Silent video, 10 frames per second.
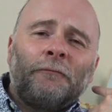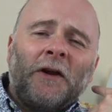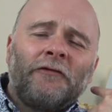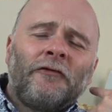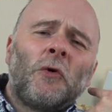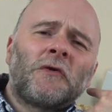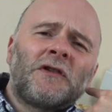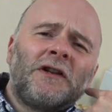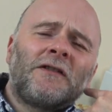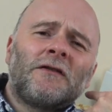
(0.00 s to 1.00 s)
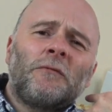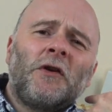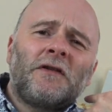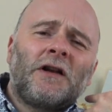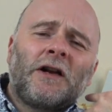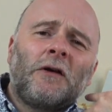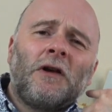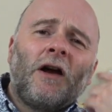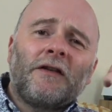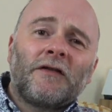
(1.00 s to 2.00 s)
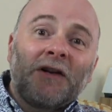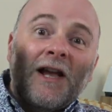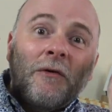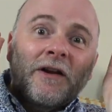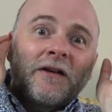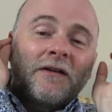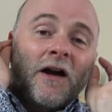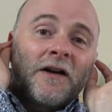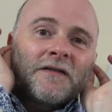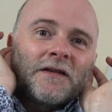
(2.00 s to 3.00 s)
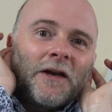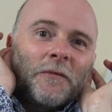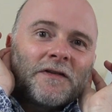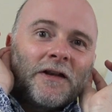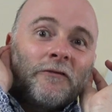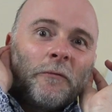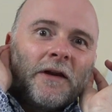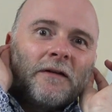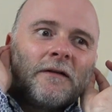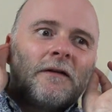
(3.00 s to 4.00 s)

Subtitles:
Being forced to listen to music I don't like, so now I can isolate myself a bit